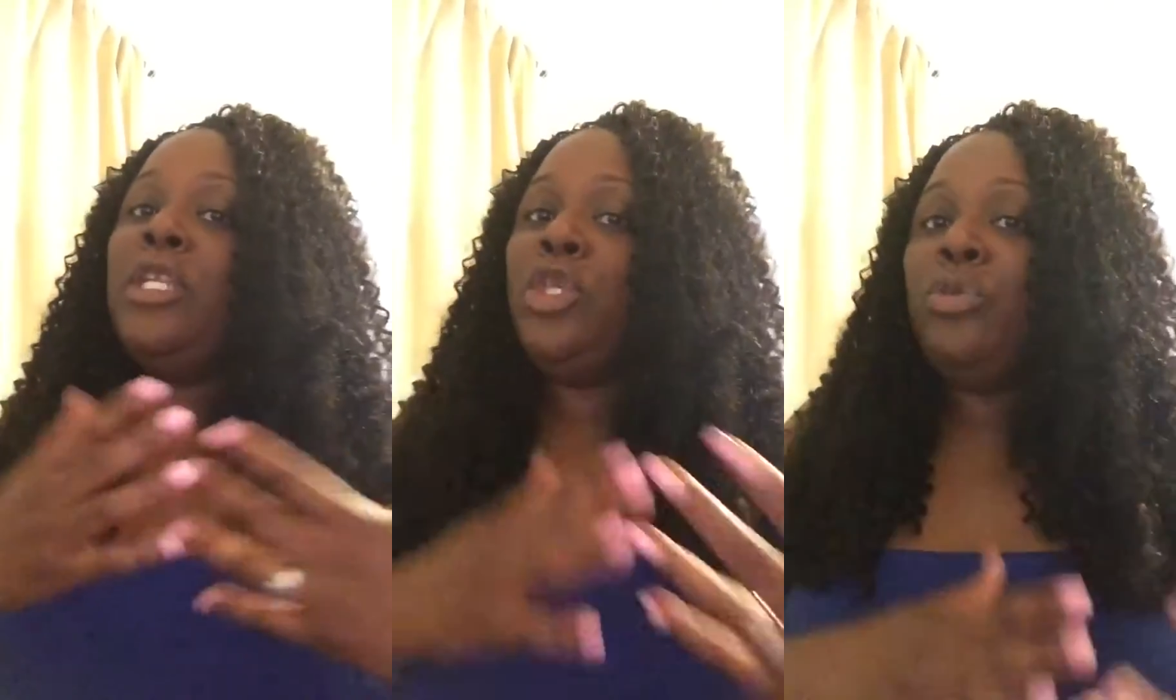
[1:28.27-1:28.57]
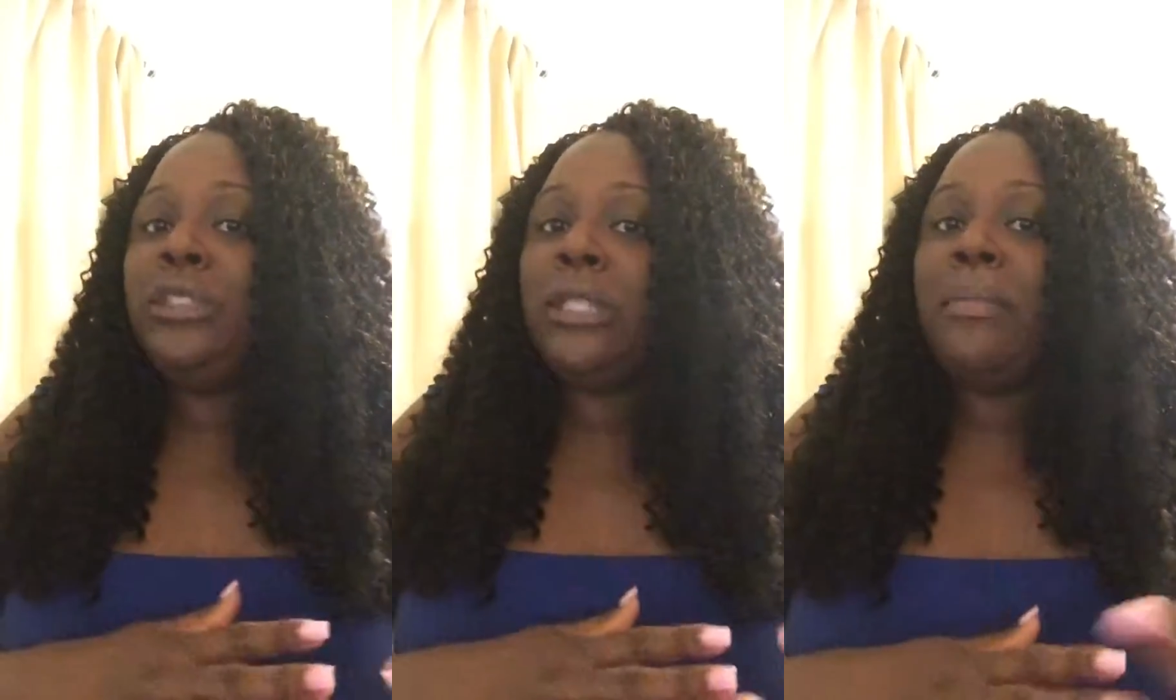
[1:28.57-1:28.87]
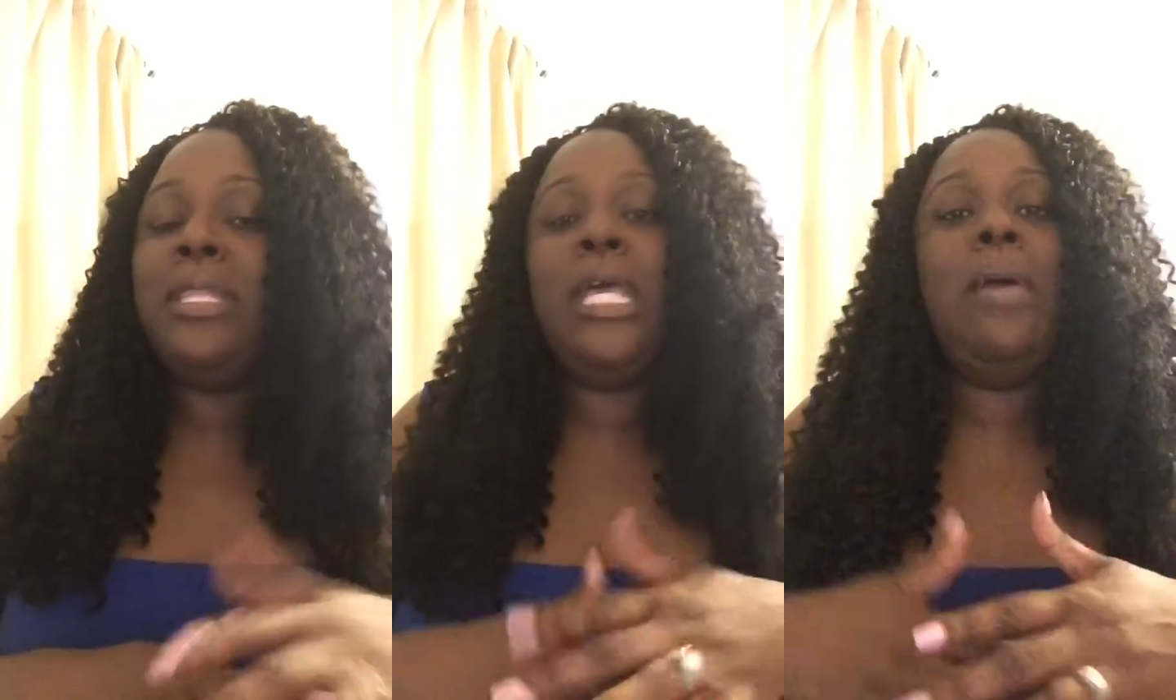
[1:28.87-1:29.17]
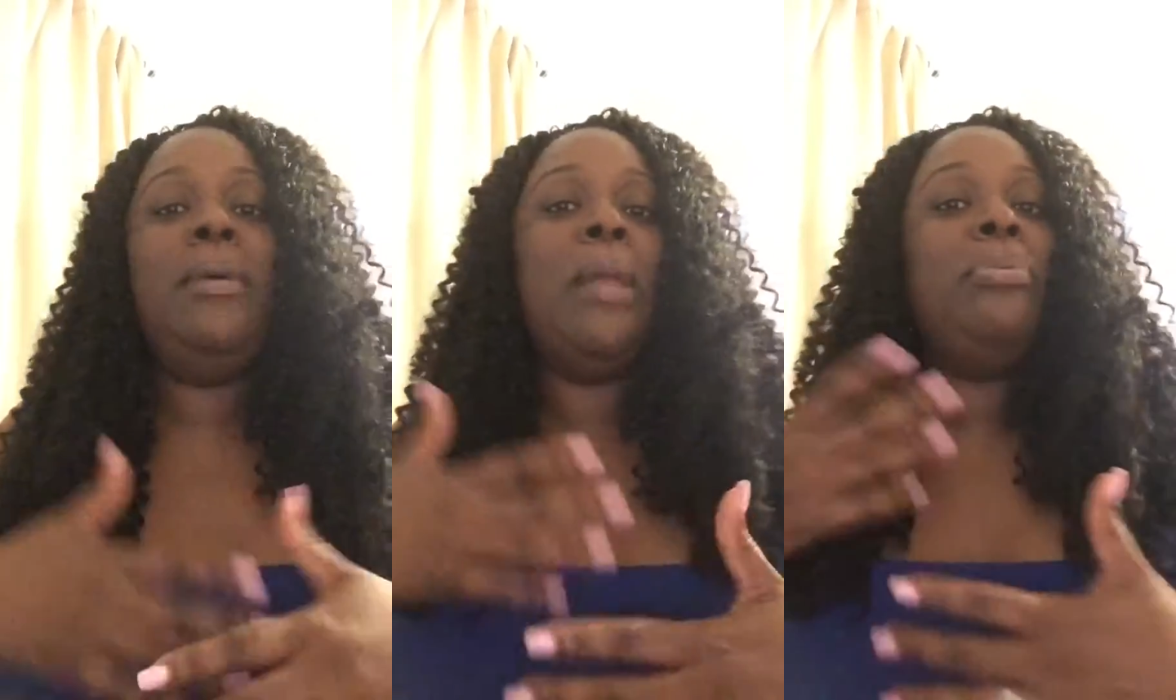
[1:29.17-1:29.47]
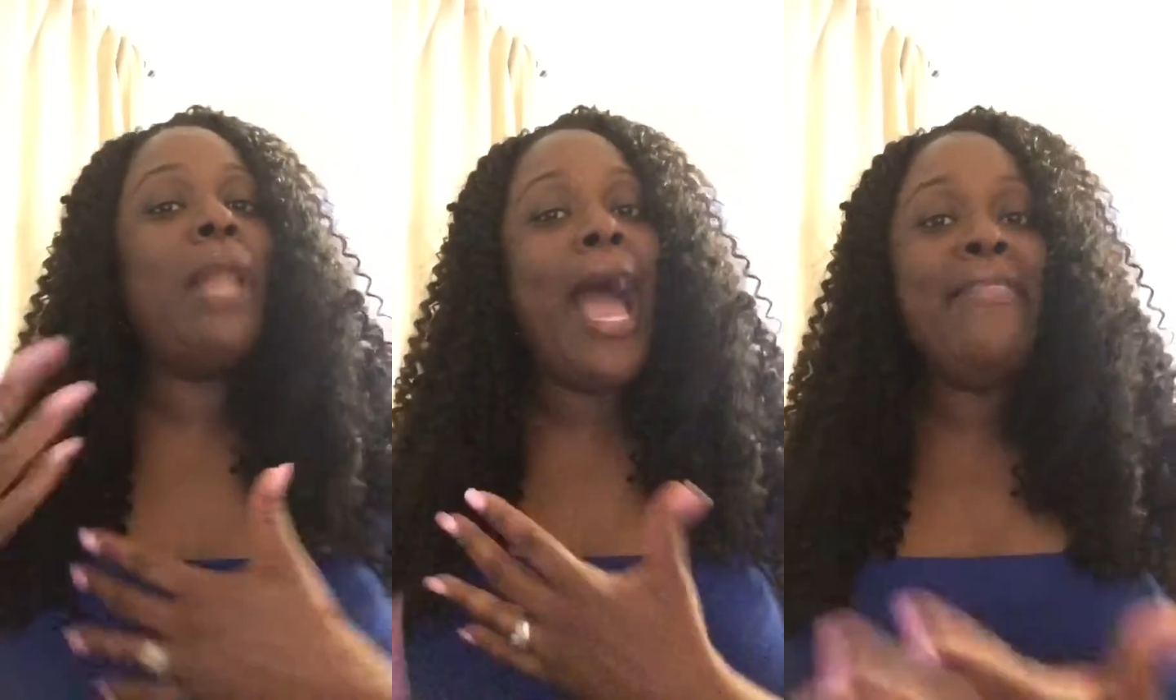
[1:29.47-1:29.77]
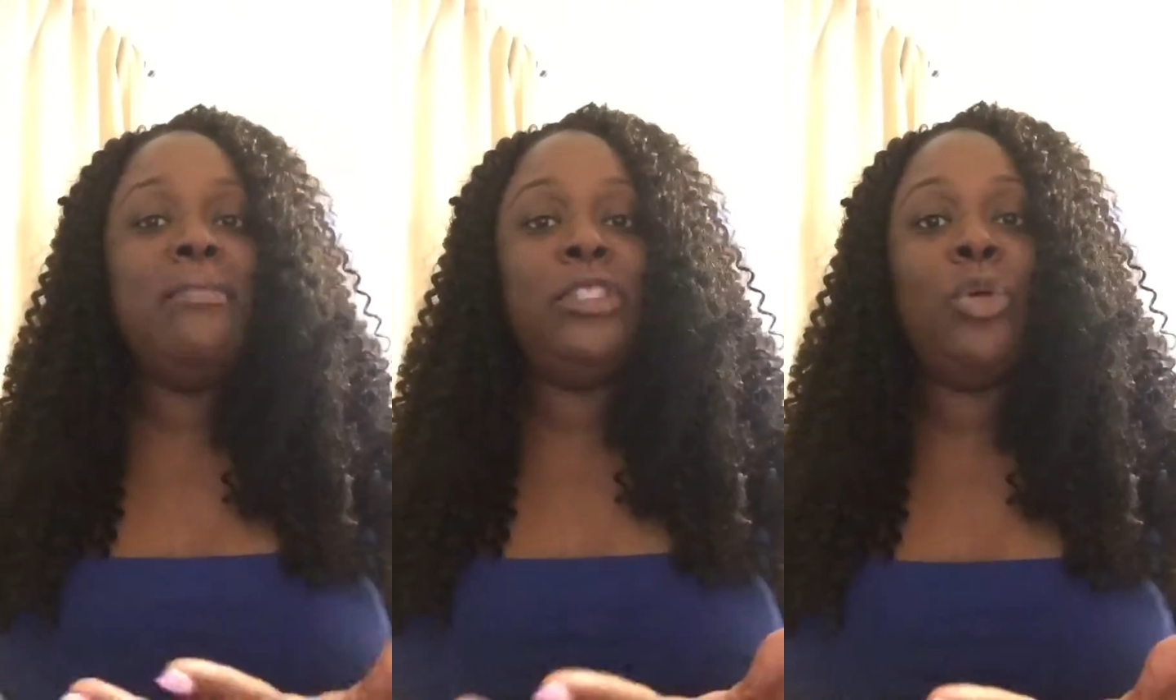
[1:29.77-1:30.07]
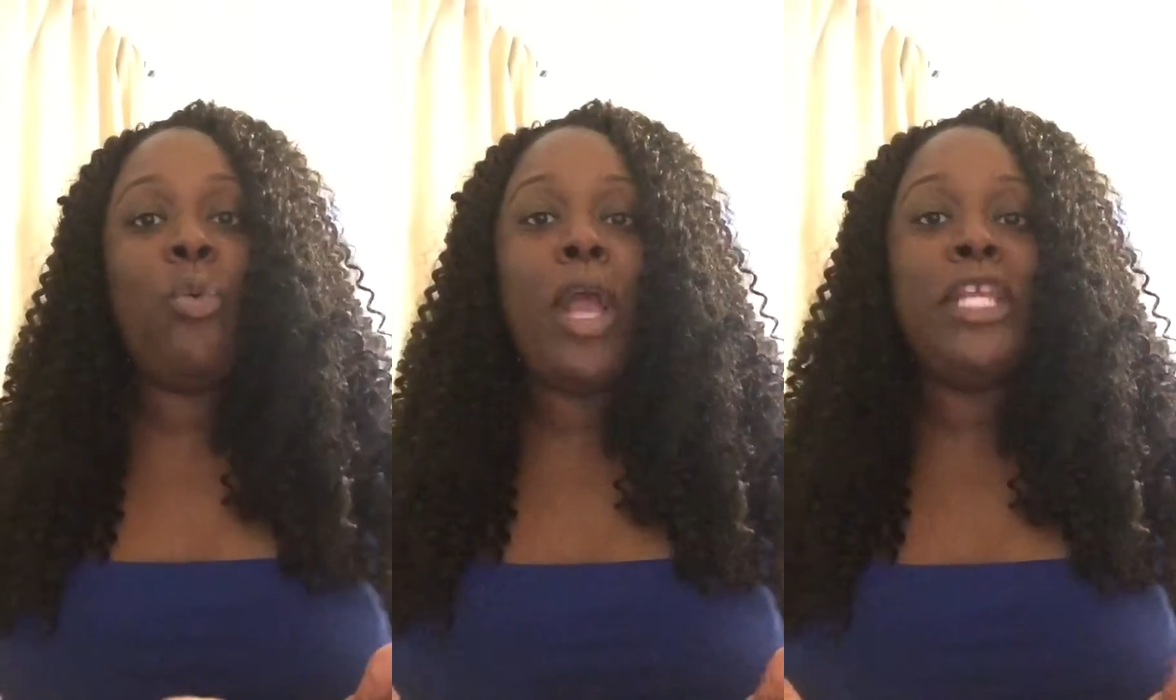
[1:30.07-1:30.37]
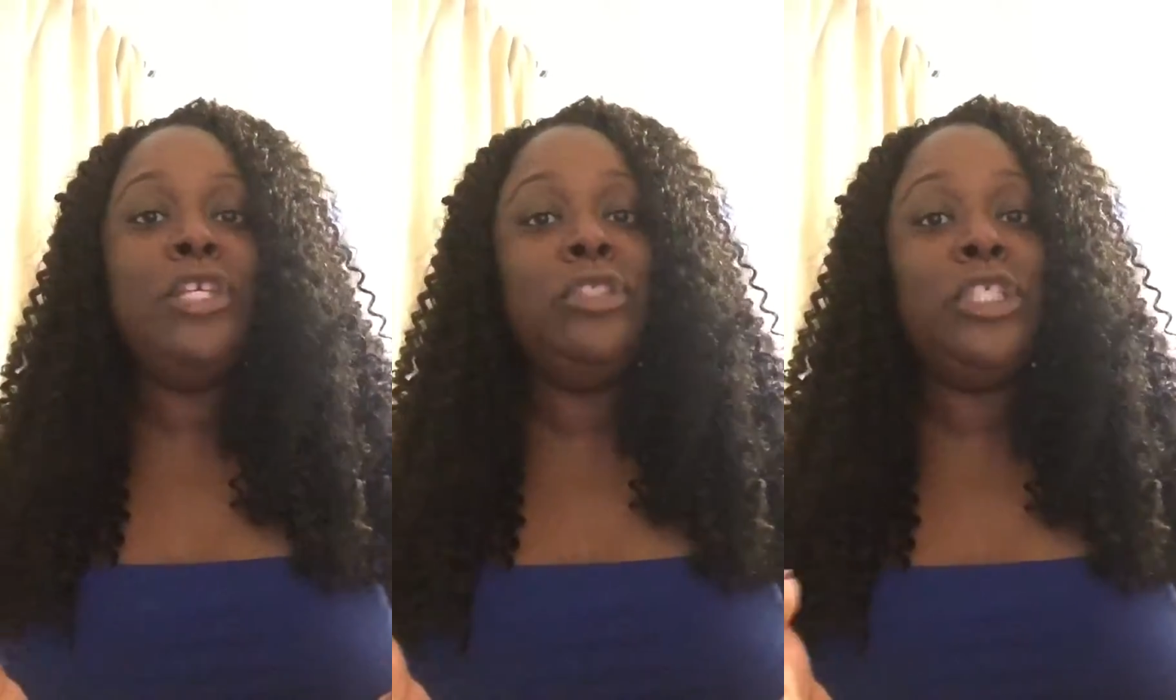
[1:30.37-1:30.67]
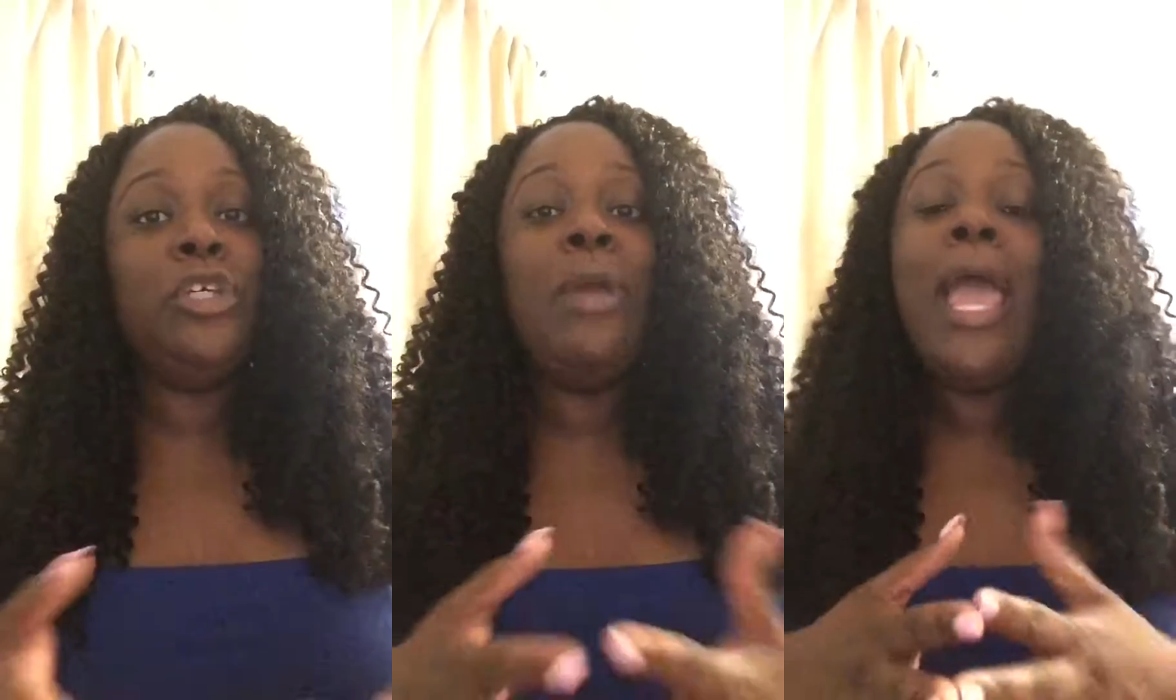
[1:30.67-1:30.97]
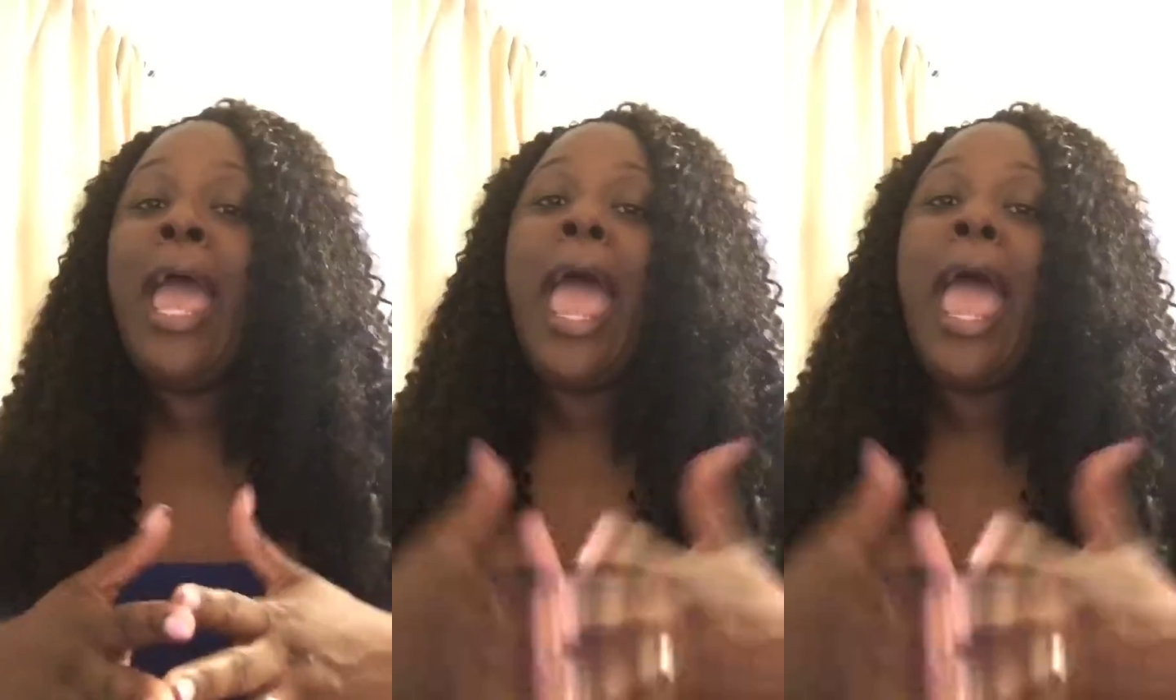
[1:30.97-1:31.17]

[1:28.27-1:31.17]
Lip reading: and use some of them and apply them to what you do